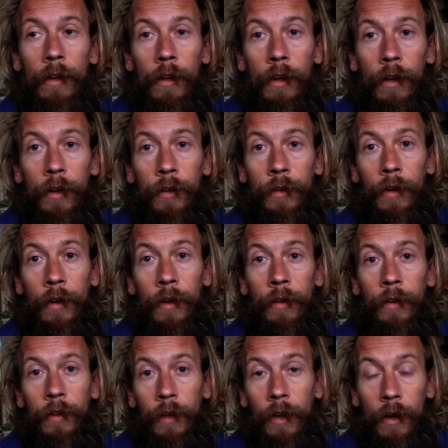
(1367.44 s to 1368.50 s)
And uh,
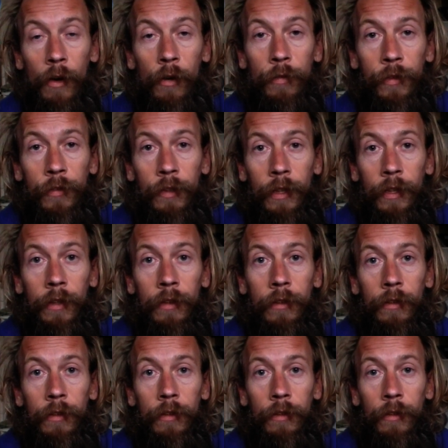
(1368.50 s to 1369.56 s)
yeah, obviously,
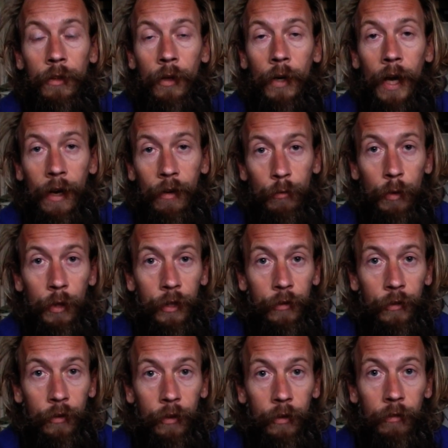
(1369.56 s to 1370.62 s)
you know, I have wanted
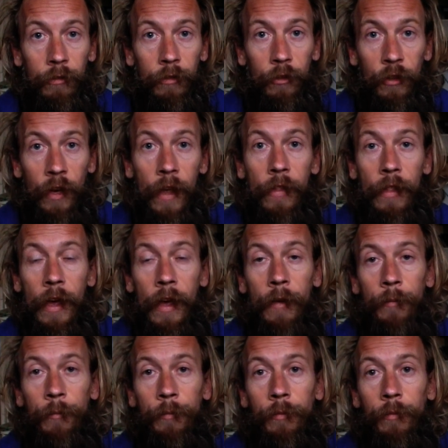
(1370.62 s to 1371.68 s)
to share that
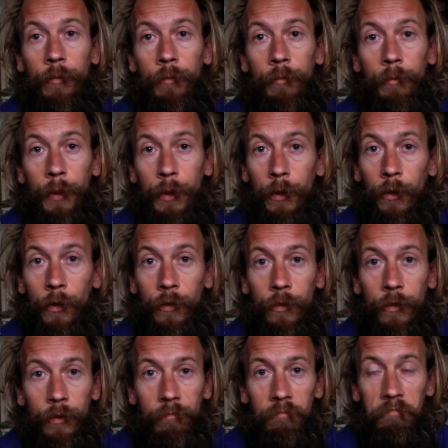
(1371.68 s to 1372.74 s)

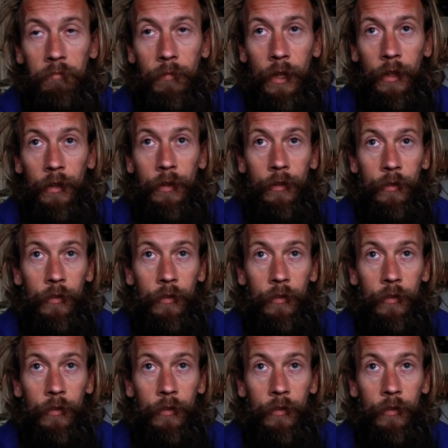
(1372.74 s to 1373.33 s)
because I can